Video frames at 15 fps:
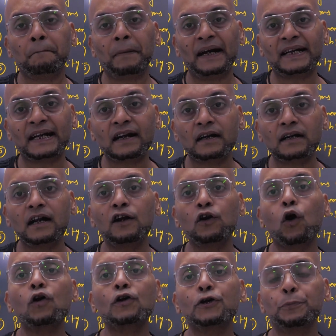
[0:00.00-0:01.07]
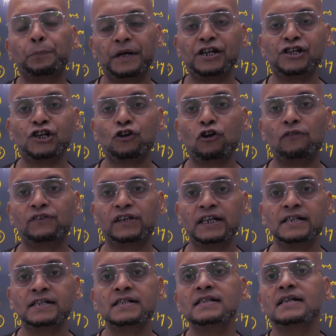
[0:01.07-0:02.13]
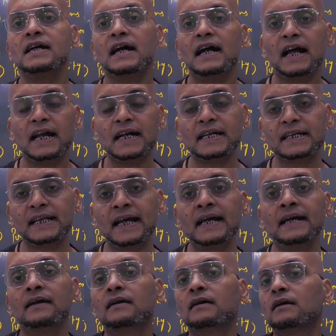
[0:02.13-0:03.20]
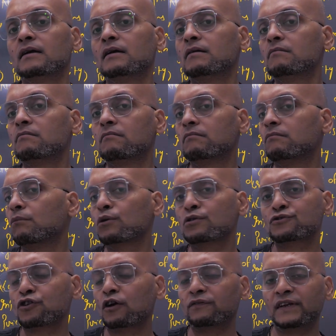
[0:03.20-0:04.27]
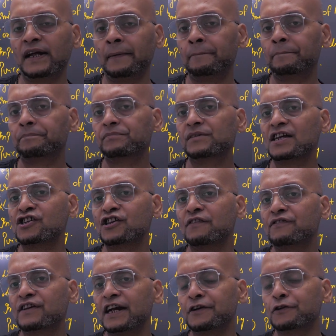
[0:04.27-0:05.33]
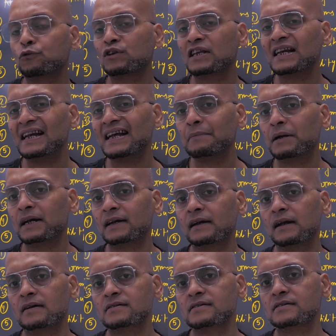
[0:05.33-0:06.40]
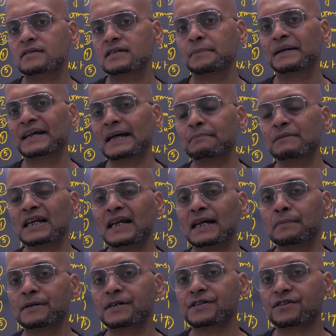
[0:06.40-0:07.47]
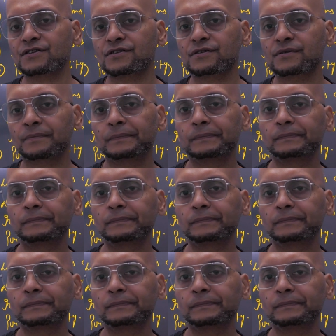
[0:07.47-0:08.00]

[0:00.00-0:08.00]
paternal occupation of theirs, and they most of them they shifted to the labor class. They became the laborers.